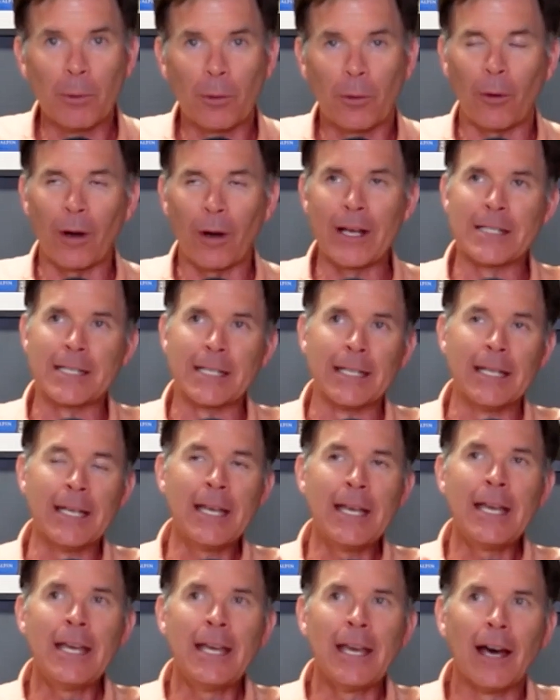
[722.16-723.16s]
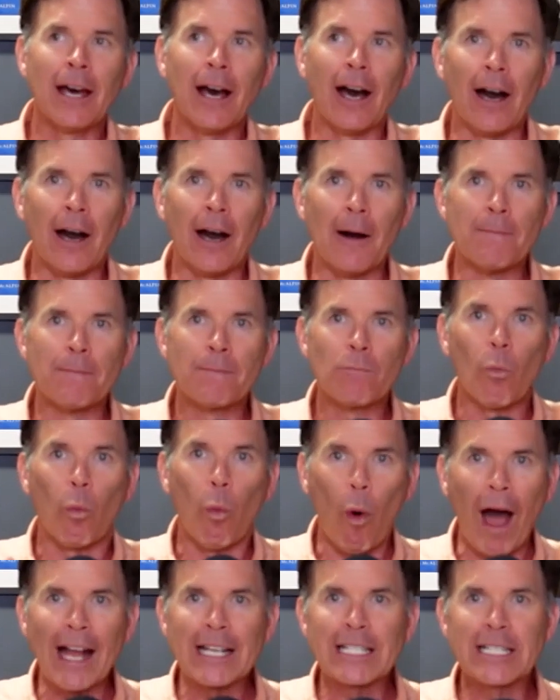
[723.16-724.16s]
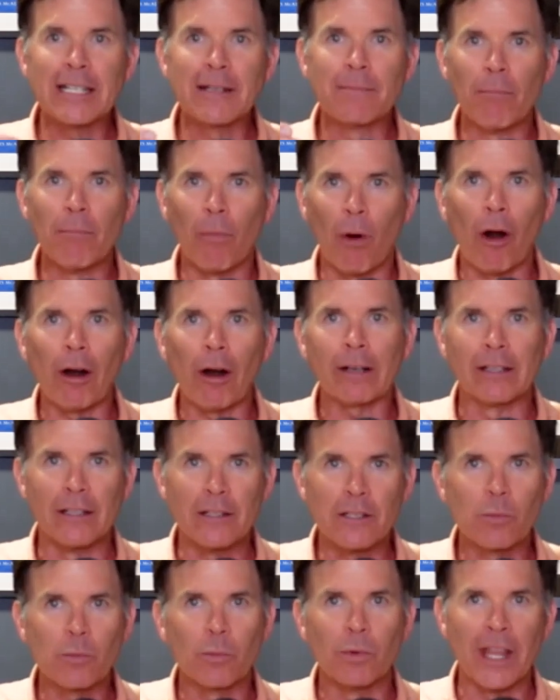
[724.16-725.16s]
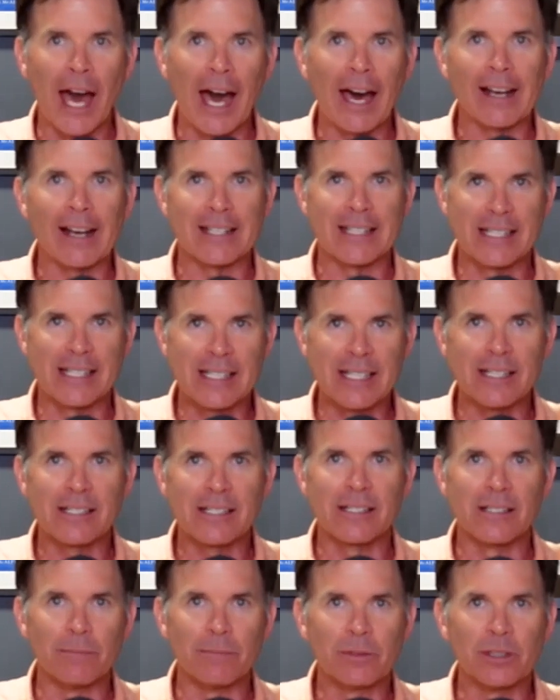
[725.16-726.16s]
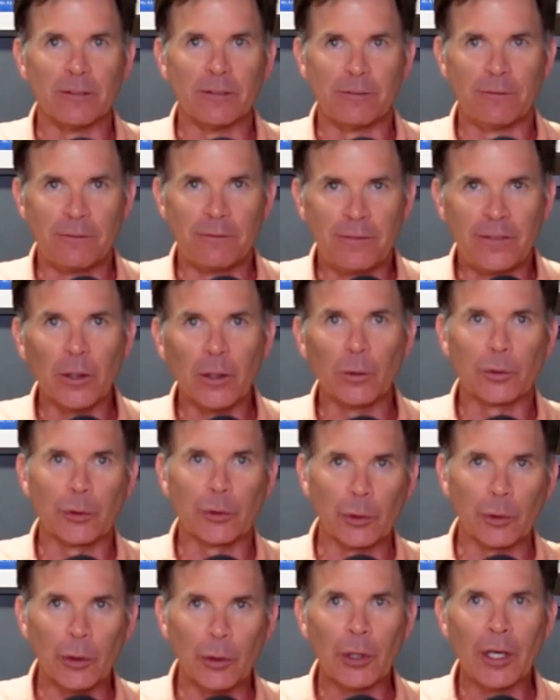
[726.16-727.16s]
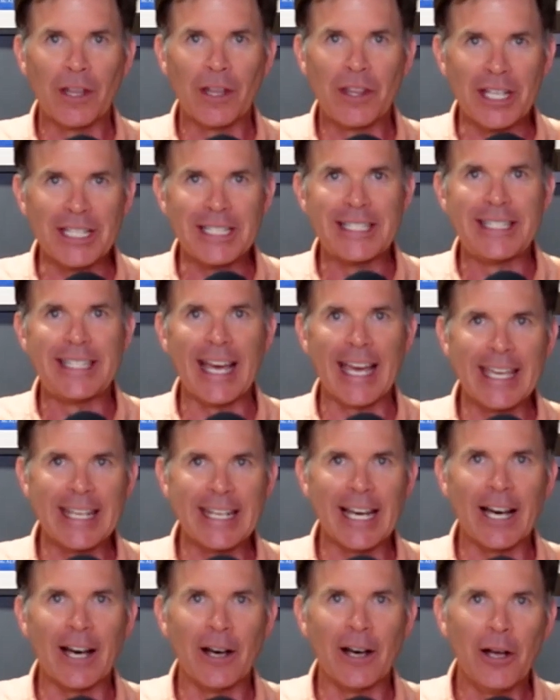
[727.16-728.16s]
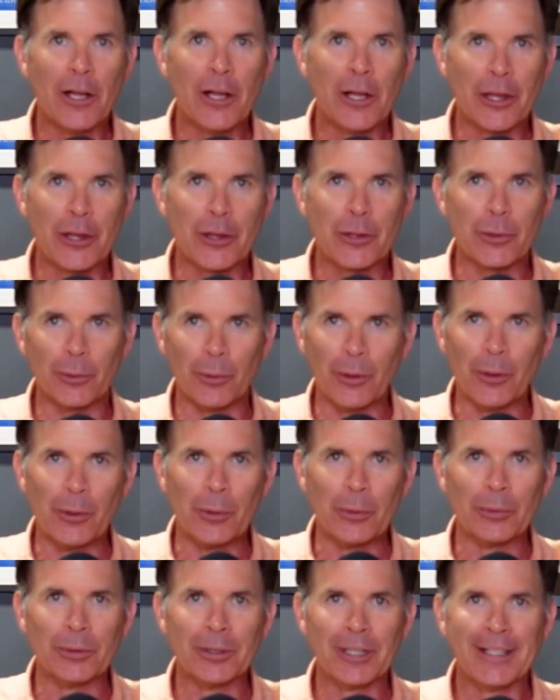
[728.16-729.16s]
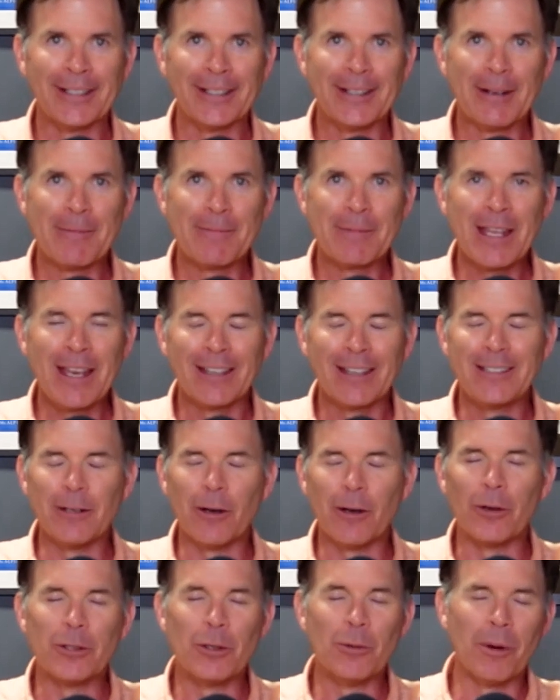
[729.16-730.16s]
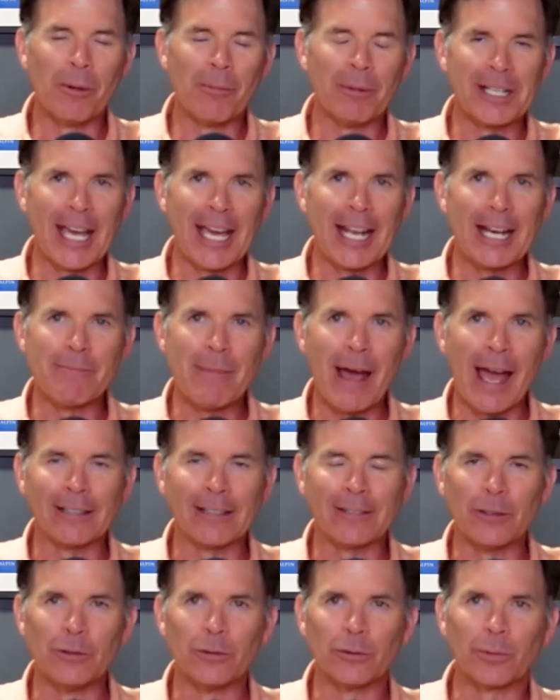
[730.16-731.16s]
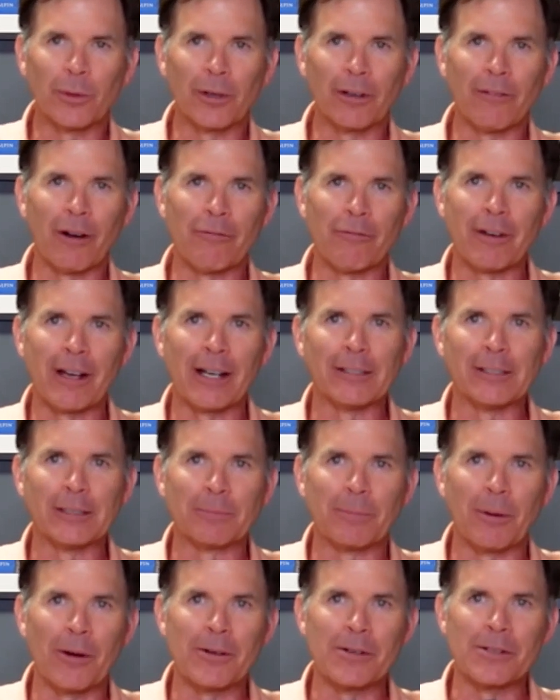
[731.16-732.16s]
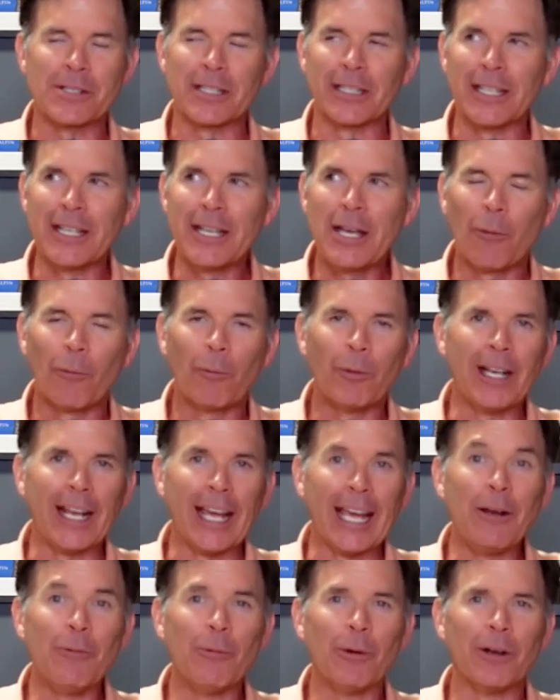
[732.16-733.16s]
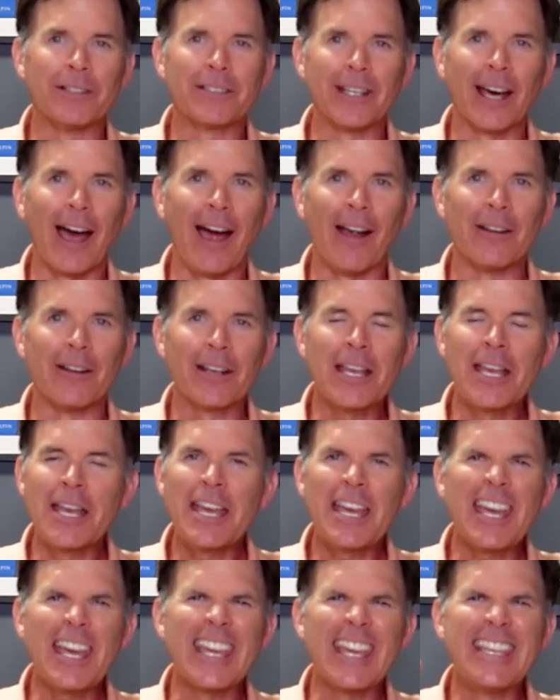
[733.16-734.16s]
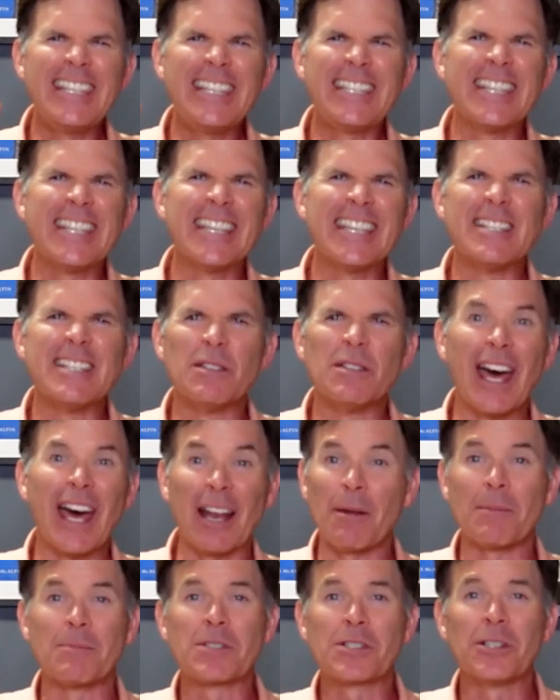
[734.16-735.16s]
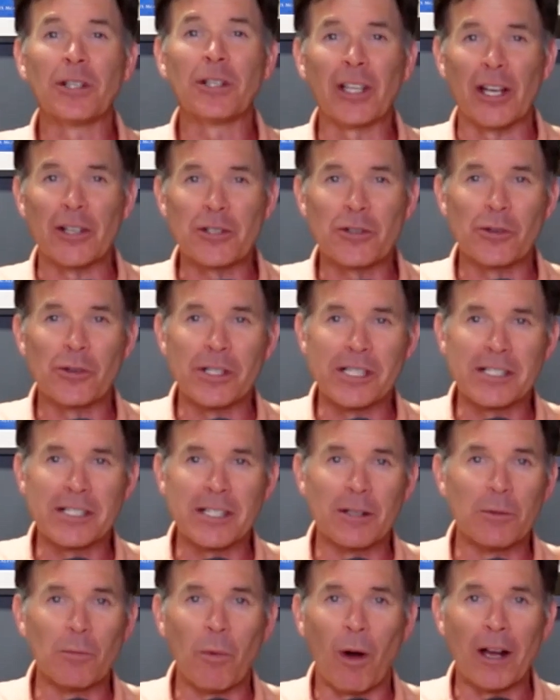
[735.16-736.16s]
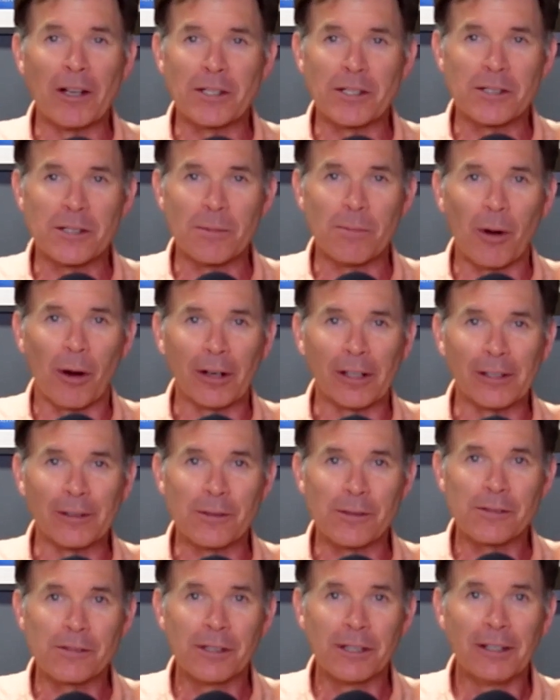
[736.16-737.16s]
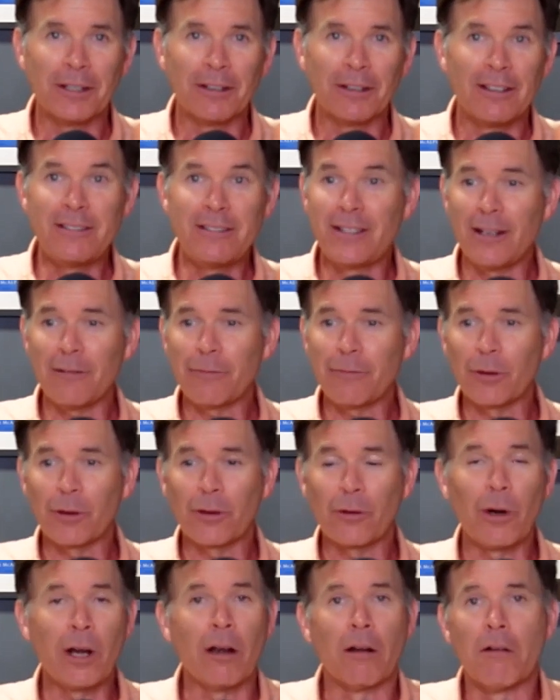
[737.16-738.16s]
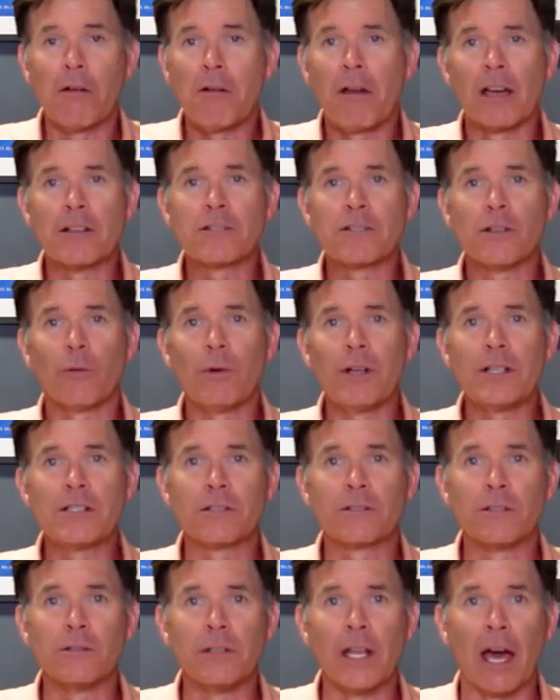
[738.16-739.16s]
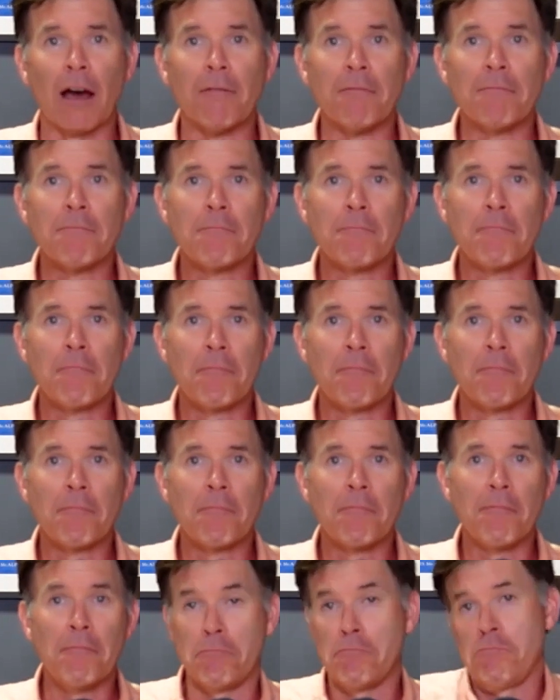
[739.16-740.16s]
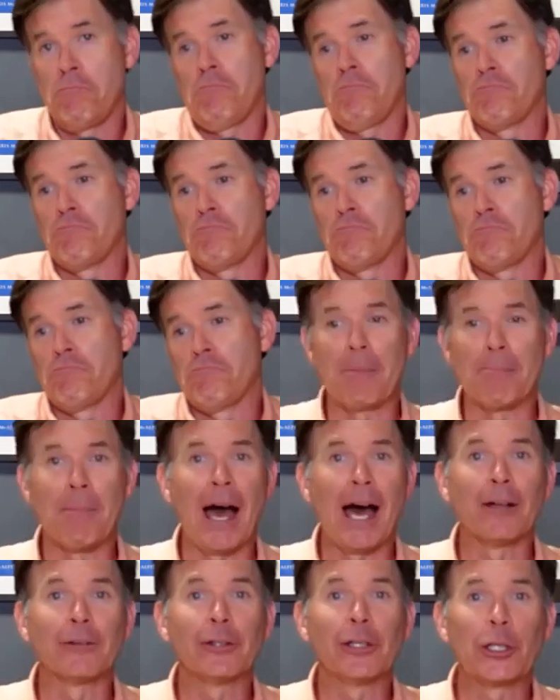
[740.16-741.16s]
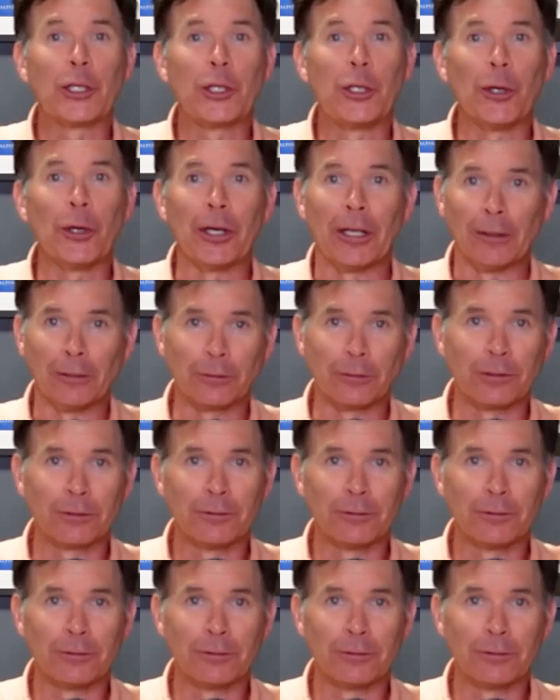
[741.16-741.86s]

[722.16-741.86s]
crazy, watching markets without a system to filter the data through. You remember Danny Matthews, one of our founding partners, and when he retired, he didn't, I'm still not sure he watches the markets. He did it for a career. There's no reason to now. Not mildly curious.